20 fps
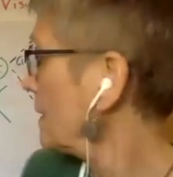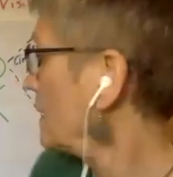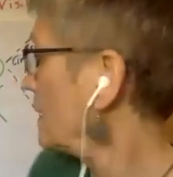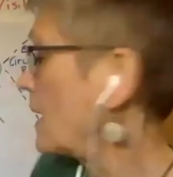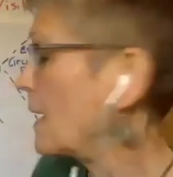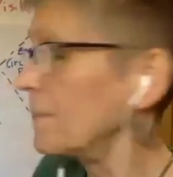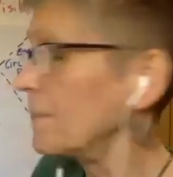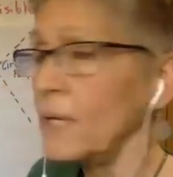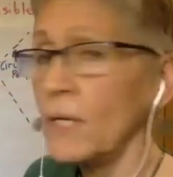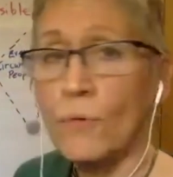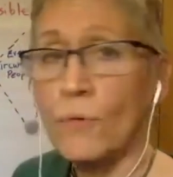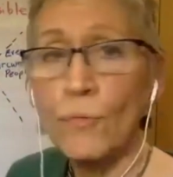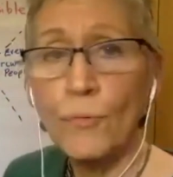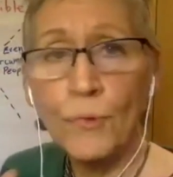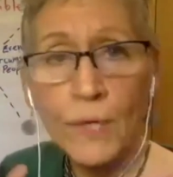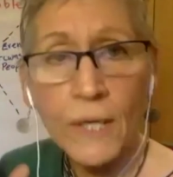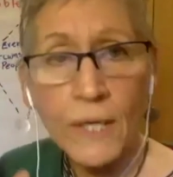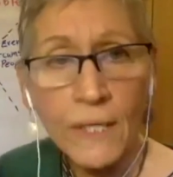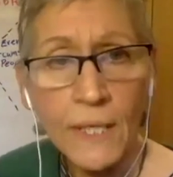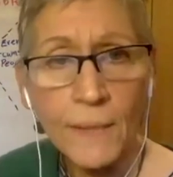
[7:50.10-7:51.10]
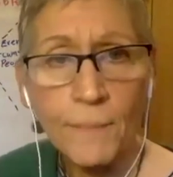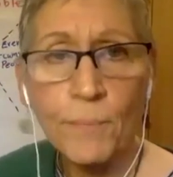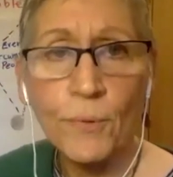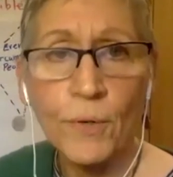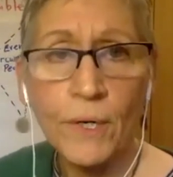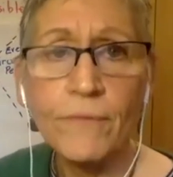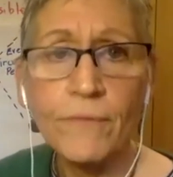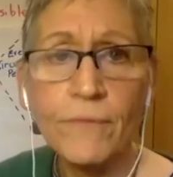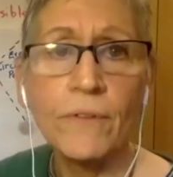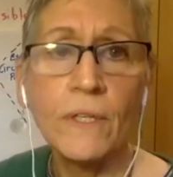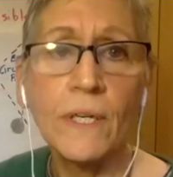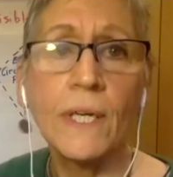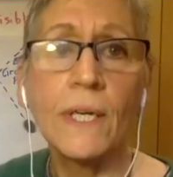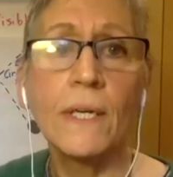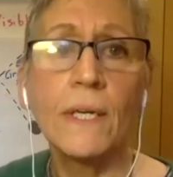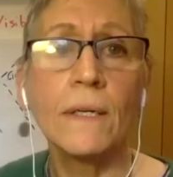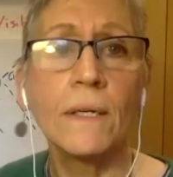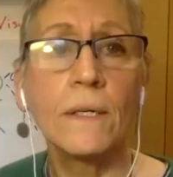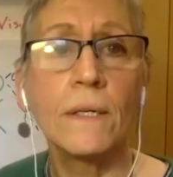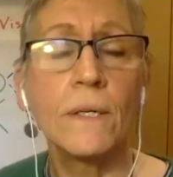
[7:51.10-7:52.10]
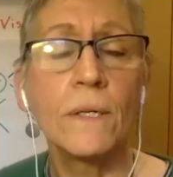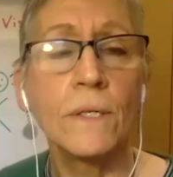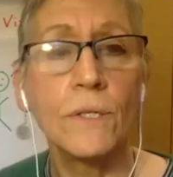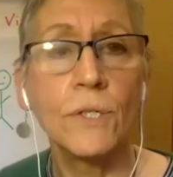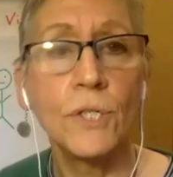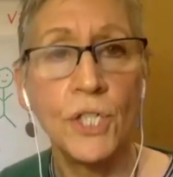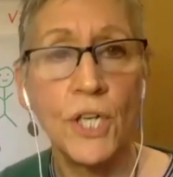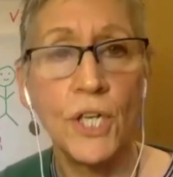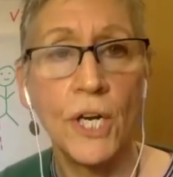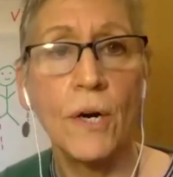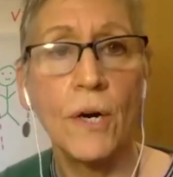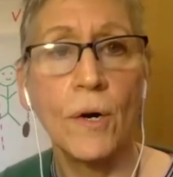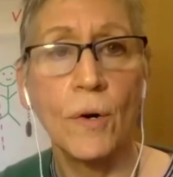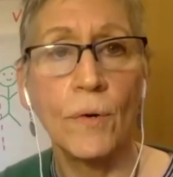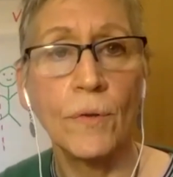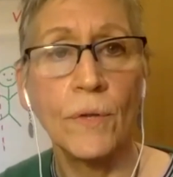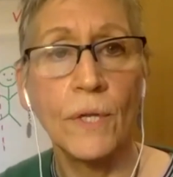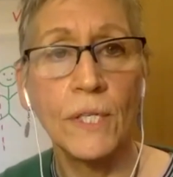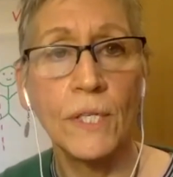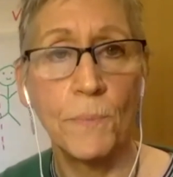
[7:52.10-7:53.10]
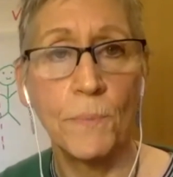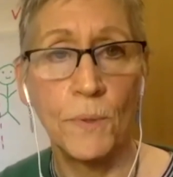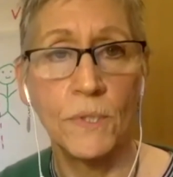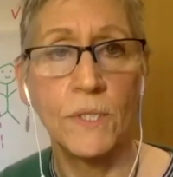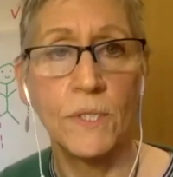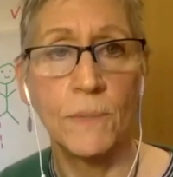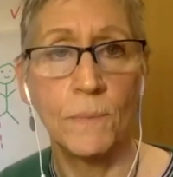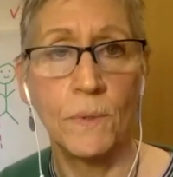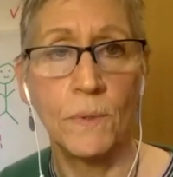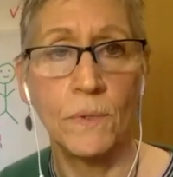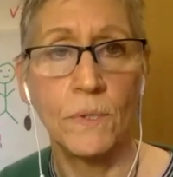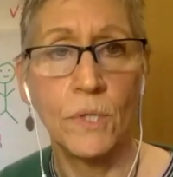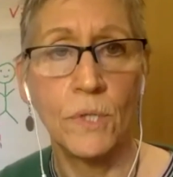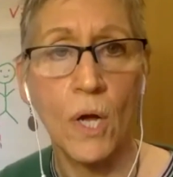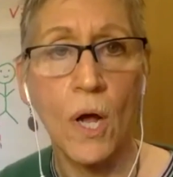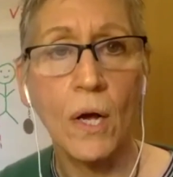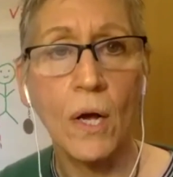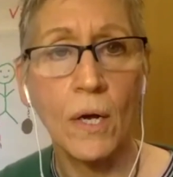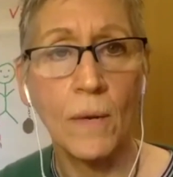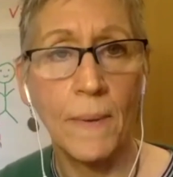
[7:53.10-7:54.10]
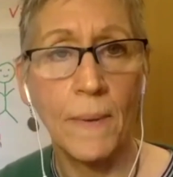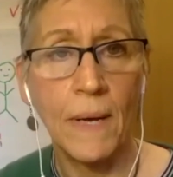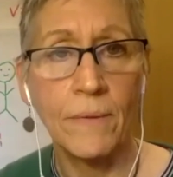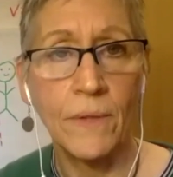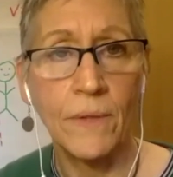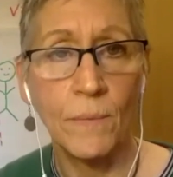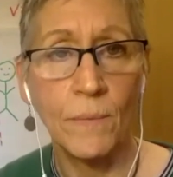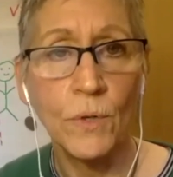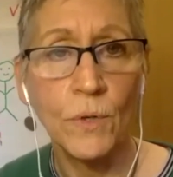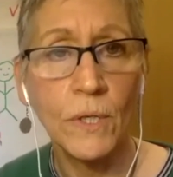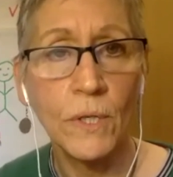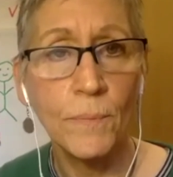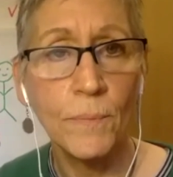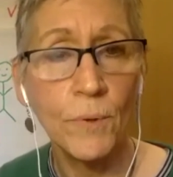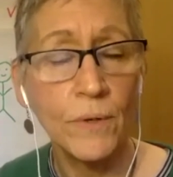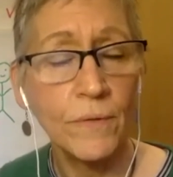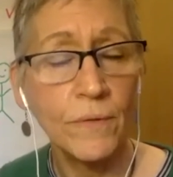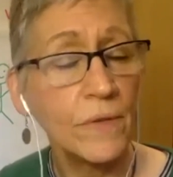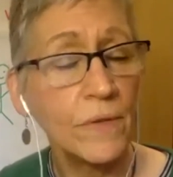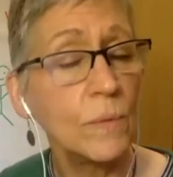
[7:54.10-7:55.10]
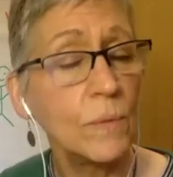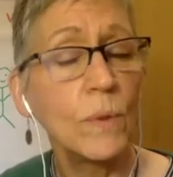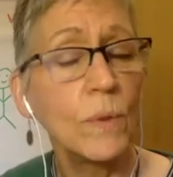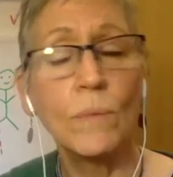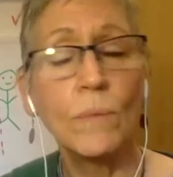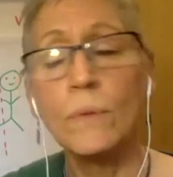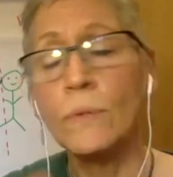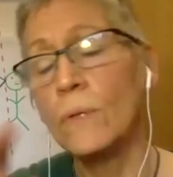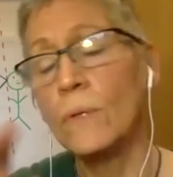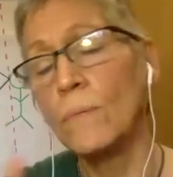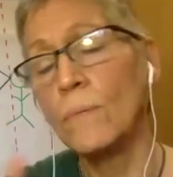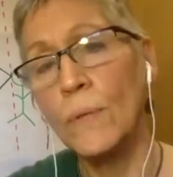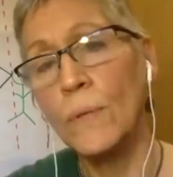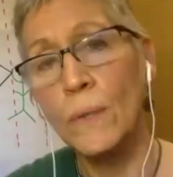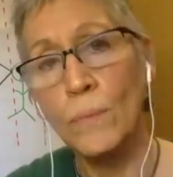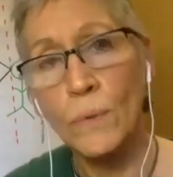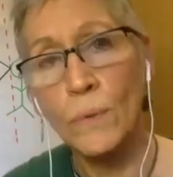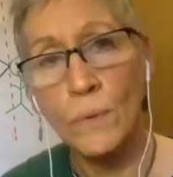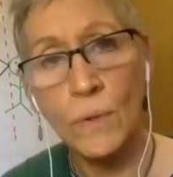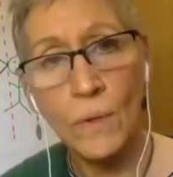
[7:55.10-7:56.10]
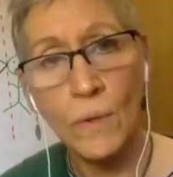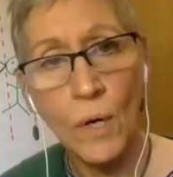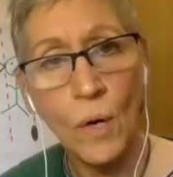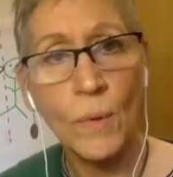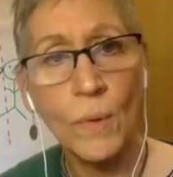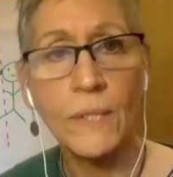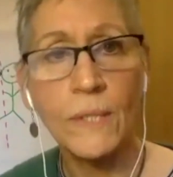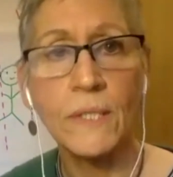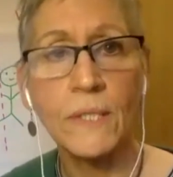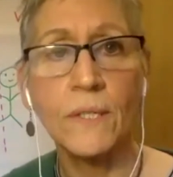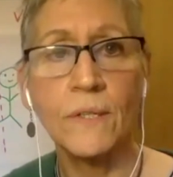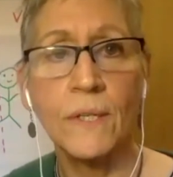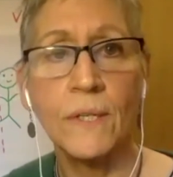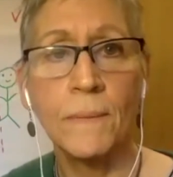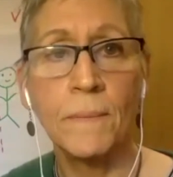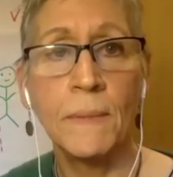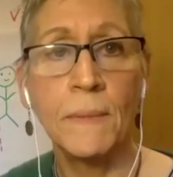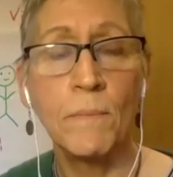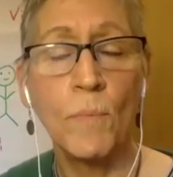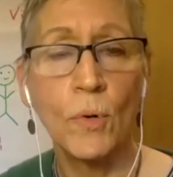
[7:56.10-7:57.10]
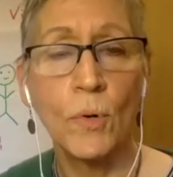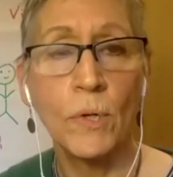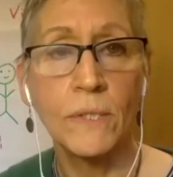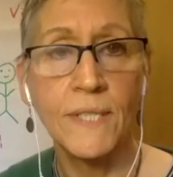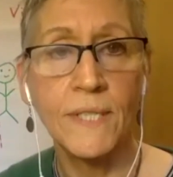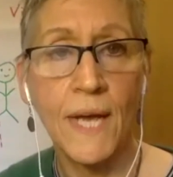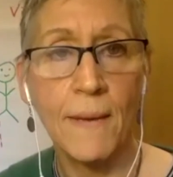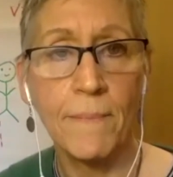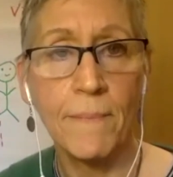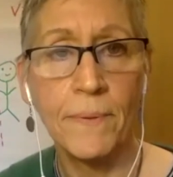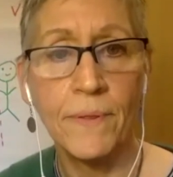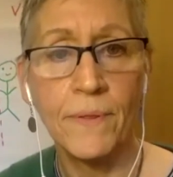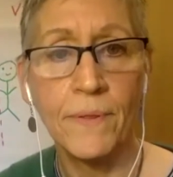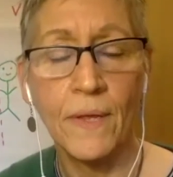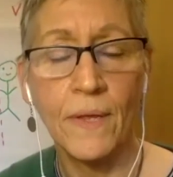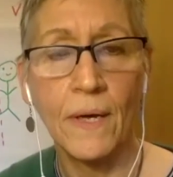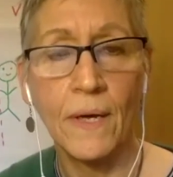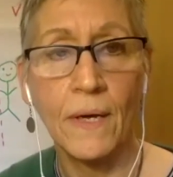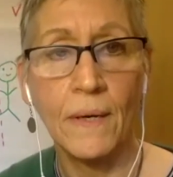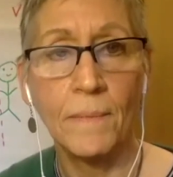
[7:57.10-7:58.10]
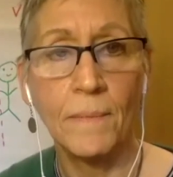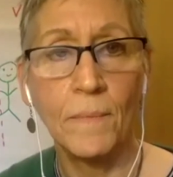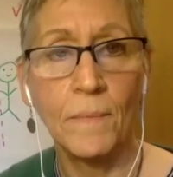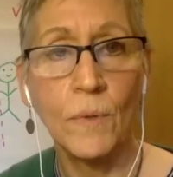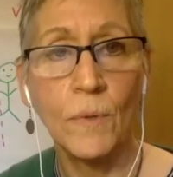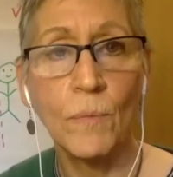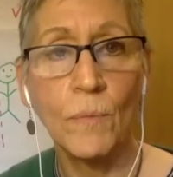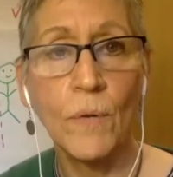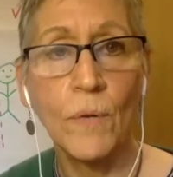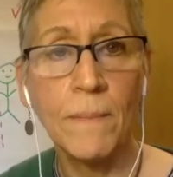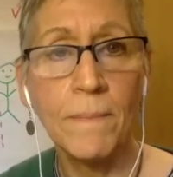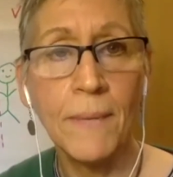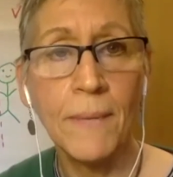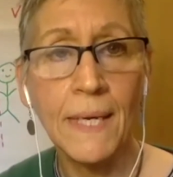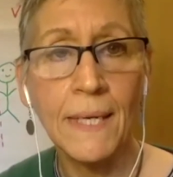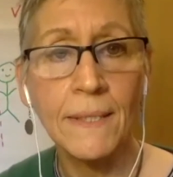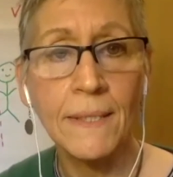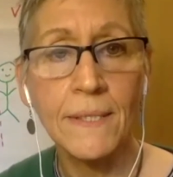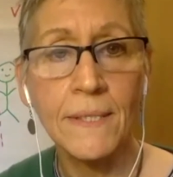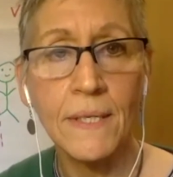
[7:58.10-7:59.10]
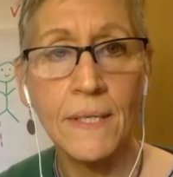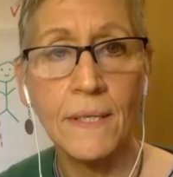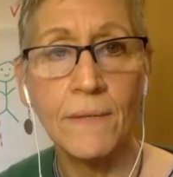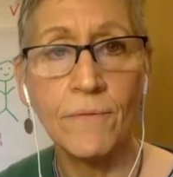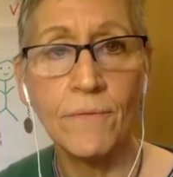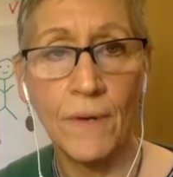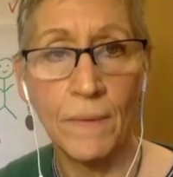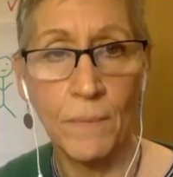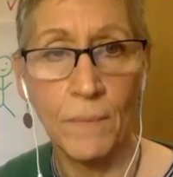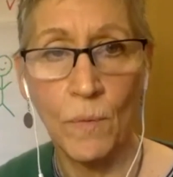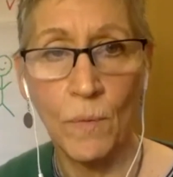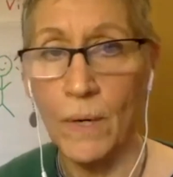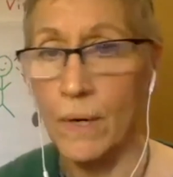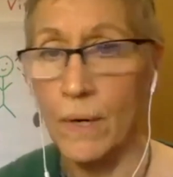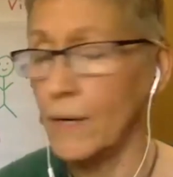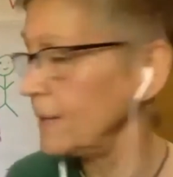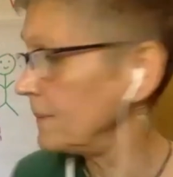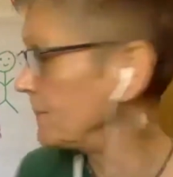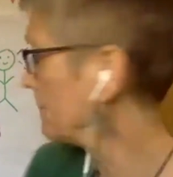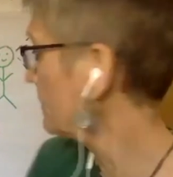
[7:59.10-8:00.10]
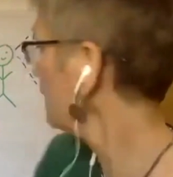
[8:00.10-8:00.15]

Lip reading: I'm going to really briefly share these principles, talk about them really briefly. We will go into them in more depth when we meet in February.